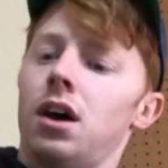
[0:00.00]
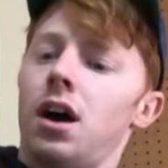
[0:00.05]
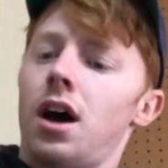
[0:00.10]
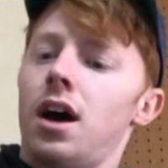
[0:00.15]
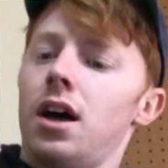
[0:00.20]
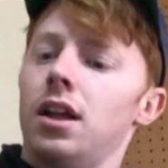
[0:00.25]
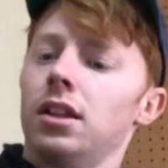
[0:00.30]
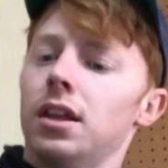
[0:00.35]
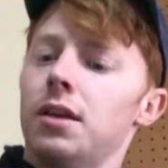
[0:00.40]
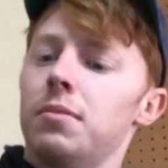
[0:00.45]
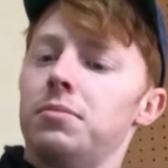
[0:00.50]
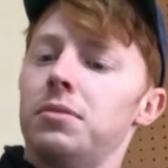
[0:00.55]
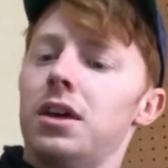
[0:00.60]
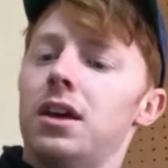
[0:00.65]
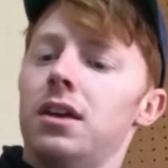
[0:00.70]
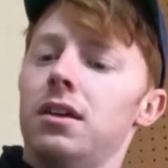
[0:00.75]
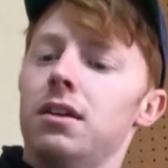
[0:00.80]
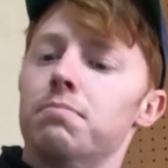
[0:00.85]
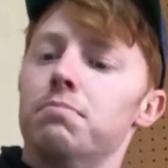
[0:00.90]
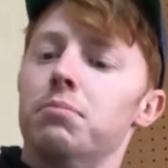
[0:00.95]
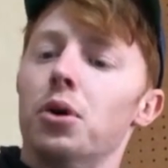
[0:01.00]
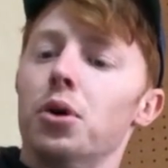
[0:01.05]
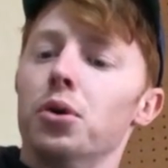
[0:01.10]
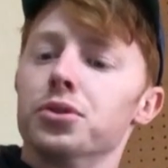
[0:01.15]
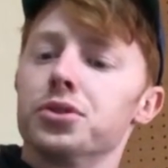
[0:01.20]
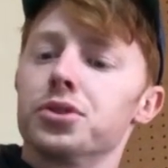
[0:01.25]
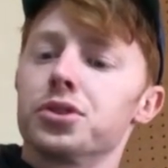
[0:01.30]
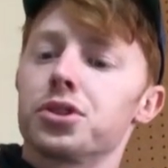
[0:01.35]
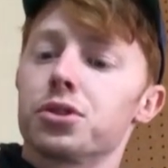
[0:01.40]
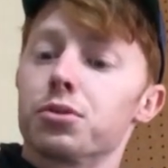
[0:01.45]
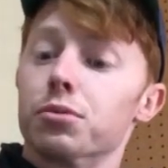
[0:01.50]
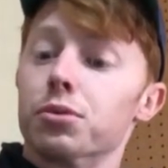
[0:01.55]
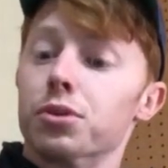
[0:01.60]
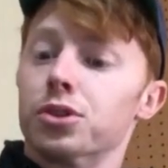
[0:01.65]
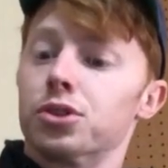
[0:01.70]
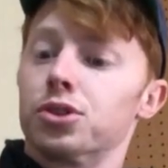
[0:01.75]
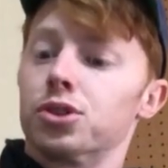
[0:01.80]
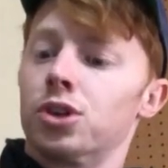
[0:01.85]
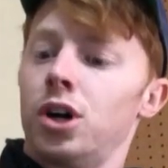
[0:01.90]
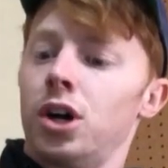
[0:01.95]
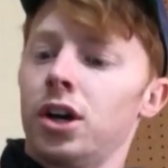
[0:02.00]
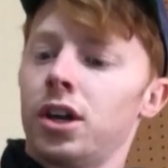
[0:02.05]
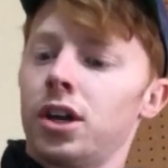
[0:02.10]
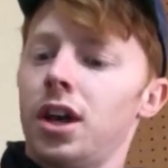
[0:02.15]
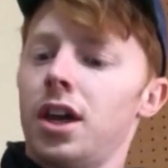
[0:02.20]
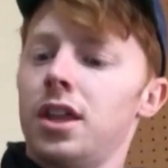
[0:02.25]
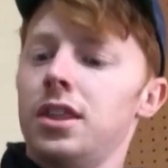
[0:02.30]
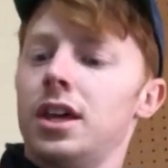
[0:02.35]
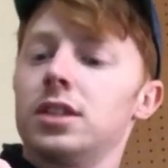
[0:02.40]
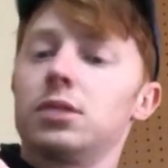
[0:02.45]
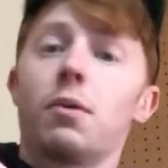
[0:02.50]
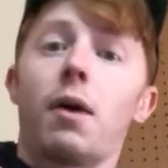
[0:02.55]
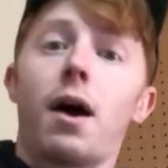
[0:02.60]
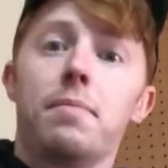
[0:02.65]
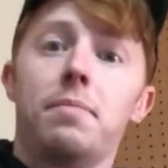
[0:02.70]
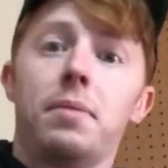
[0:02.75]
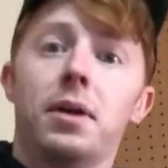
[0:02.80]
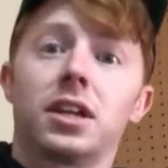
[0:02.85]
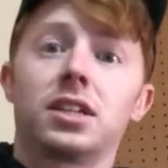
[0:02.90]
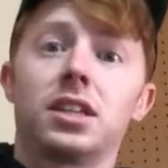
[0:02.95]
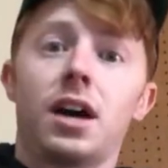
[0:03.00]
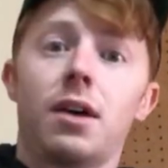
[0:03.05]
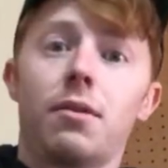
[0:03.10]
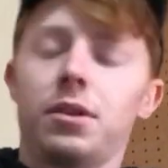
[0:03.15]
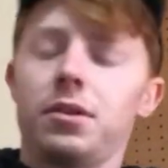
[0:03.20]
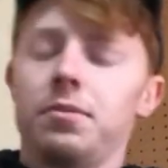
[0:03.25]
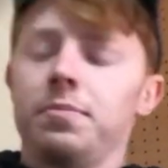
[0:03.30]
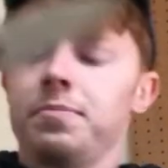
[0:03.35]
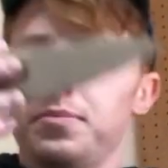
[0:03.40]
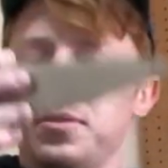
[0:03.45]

uh, lip that bolts through the trunk, and that's why I picked that one